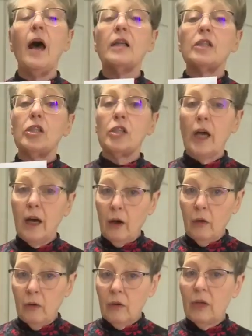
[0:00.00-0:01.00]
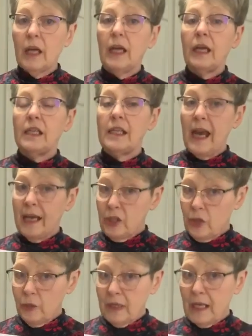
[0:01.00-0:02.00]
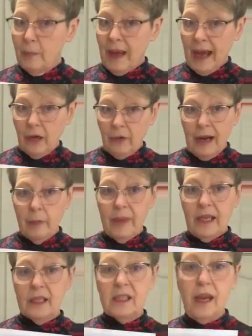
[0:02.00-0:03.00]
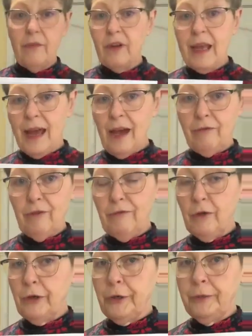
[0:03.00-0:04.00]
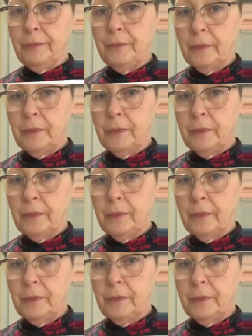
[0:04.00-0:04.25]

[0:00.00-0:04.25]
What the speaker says: So, yes, you need background, because every half of your